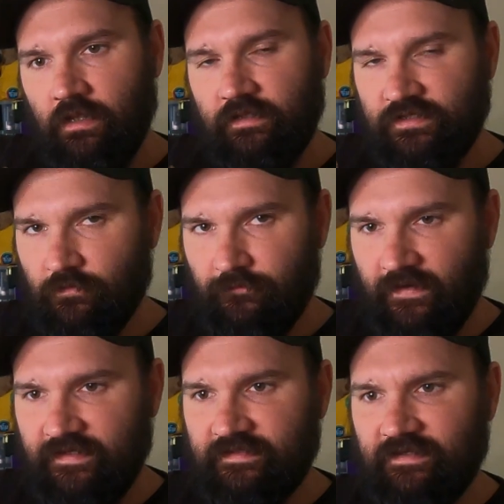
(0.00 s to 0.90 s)
There's no
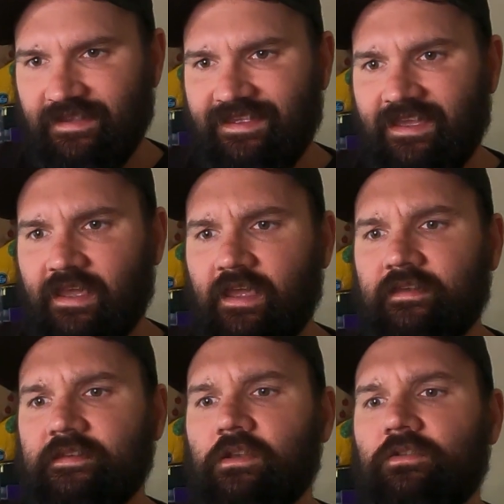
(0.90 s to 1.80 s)
flint,
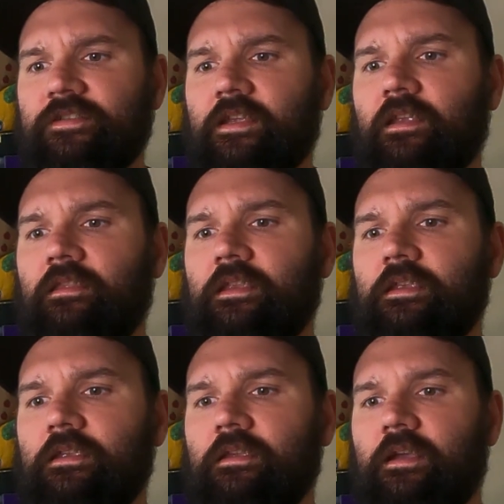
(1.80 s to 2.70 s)
and it looks like
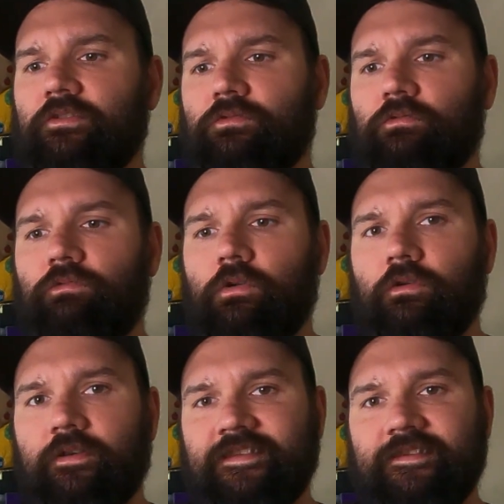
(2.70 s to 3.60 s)
the actual
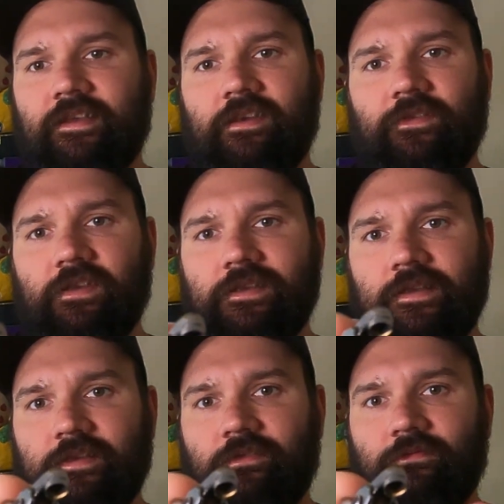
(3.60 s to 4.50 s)
roller inside of it
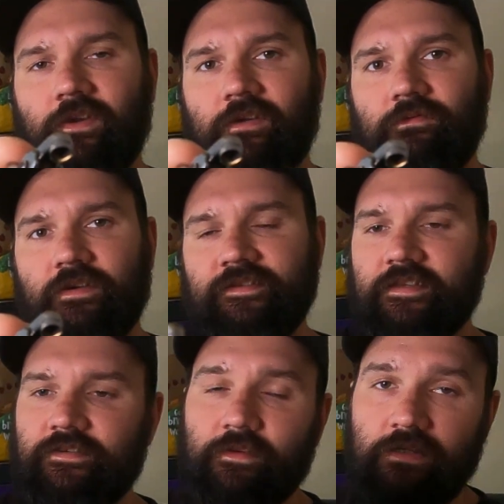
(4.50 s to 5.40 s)
is very rusty,
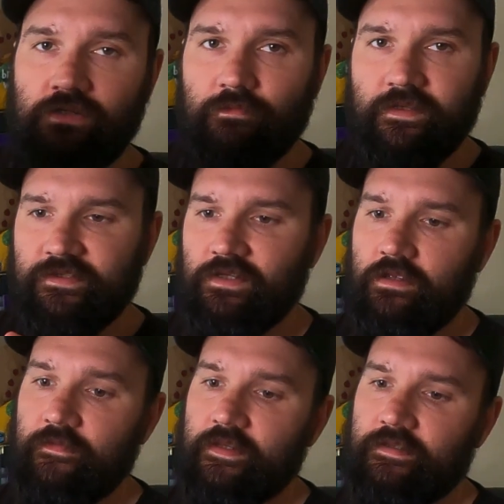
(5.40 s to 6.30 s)
so it can do with a
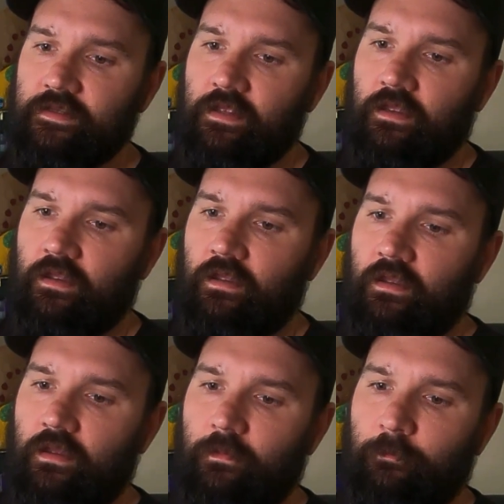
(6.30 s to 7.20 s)
service.
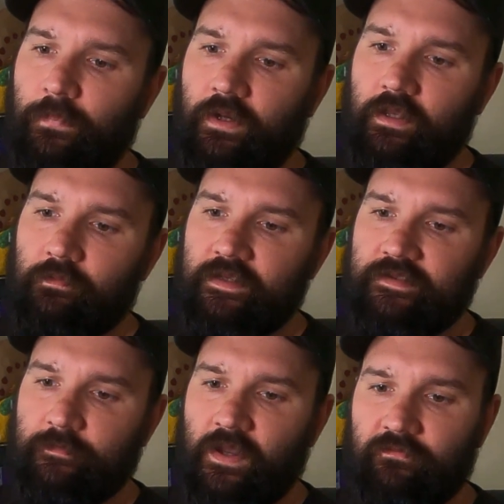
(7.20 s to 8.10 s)
But
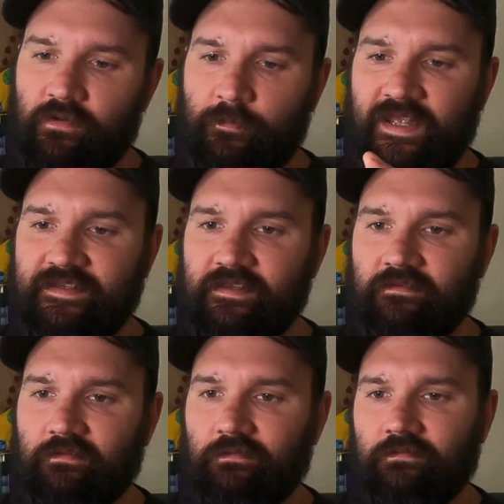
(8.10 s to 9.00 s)
otherwise, apart from the
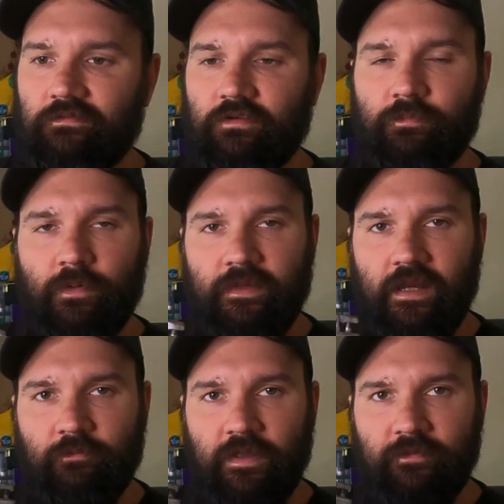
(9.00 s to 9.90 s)
pitting, you could probably
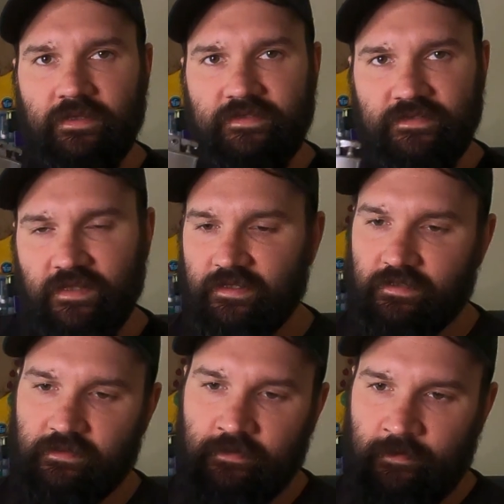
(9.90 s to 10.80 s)
get away with this as like
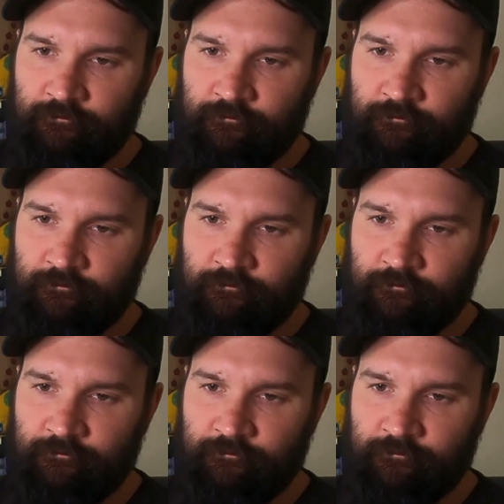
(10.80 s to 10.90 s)
a